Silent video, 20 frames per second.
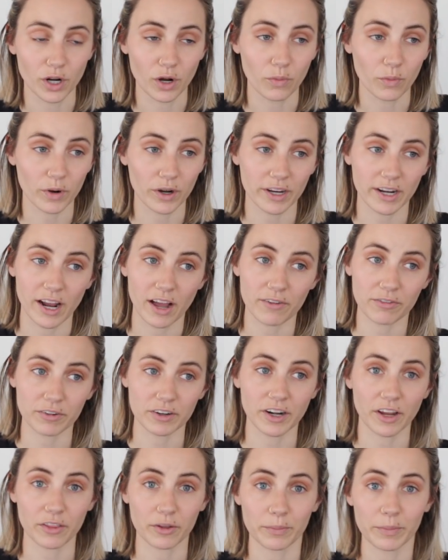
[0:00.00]
work it out for
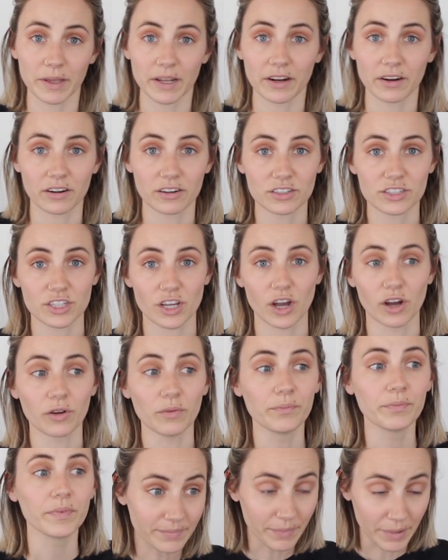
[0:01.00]
another minute or so.
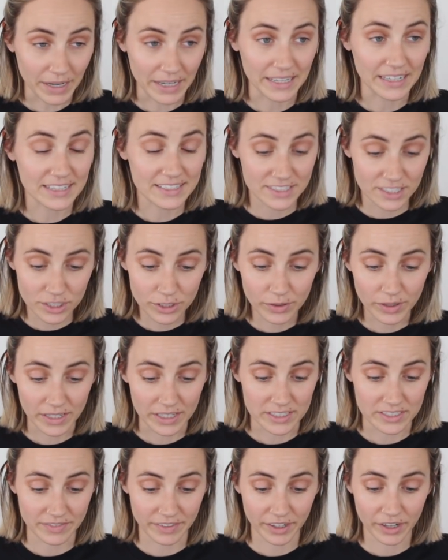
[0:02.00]
But he needs to do it,
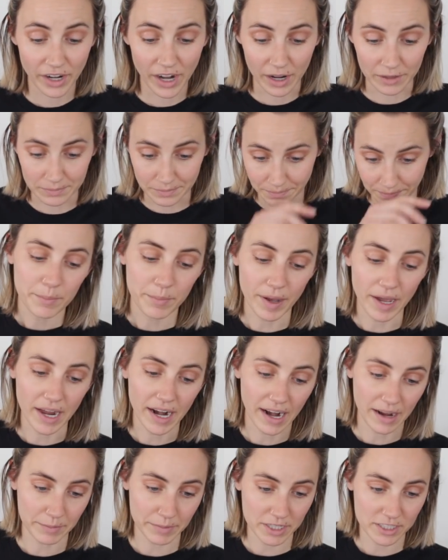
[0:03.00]
needs to figure it out. But
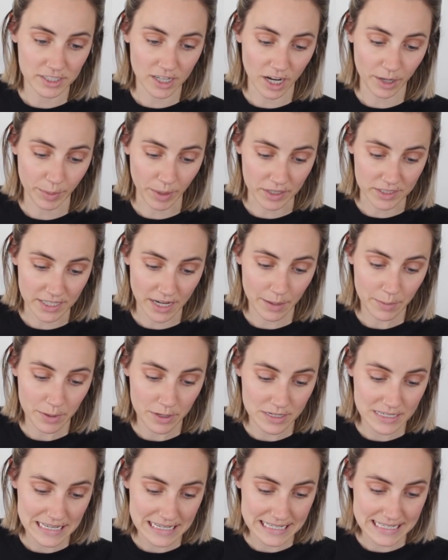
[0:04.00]
I'm gonna talk about
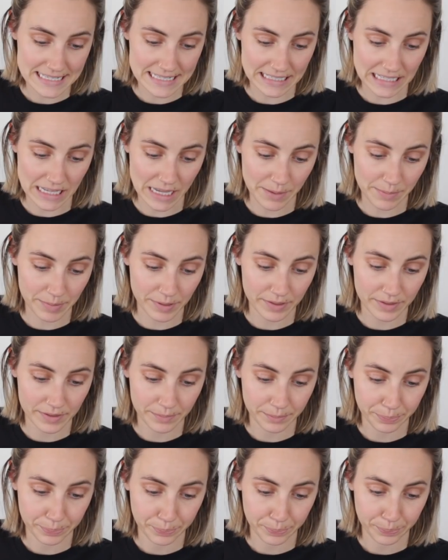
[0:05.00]
diapers, sleep,
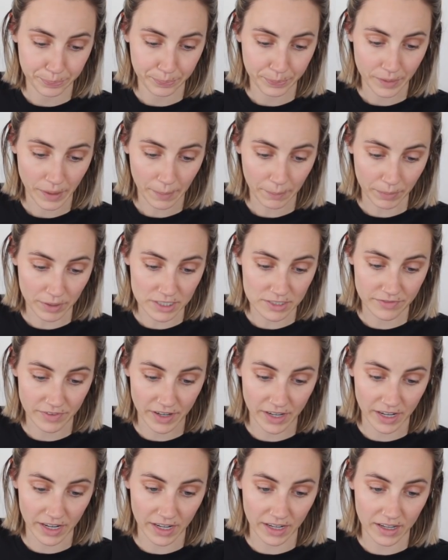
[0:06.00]

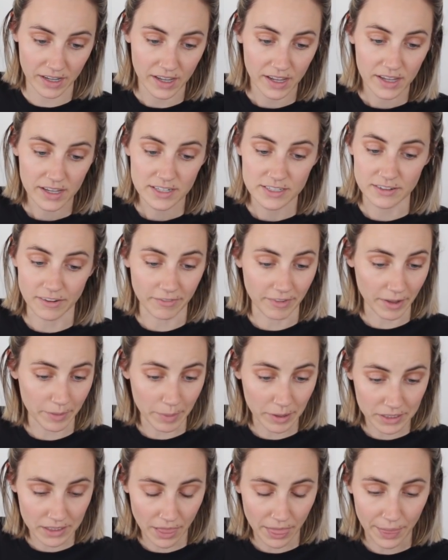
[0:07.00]
breastfeeding,
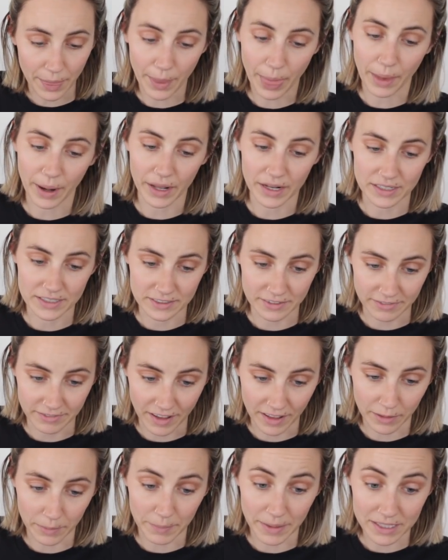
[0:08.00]

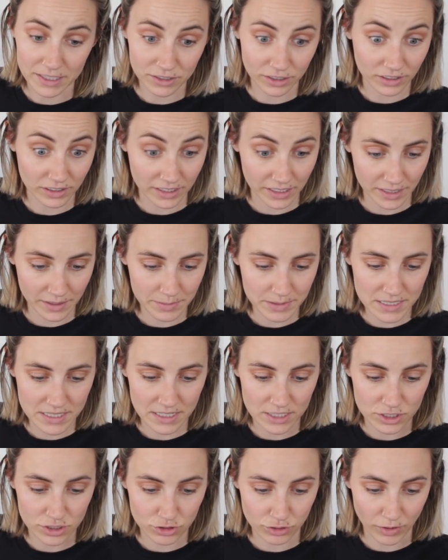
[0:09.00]
developmental leaps,
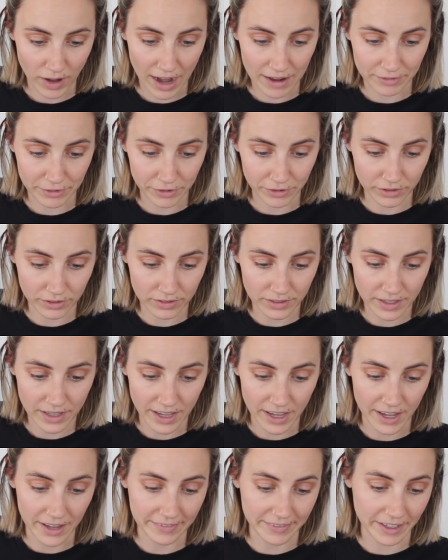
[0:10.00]
travel,
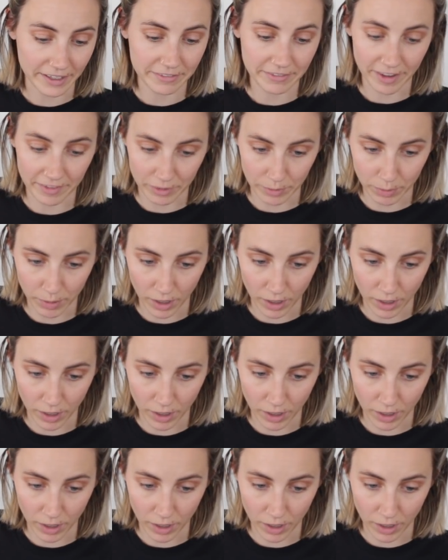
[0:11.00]
and favorite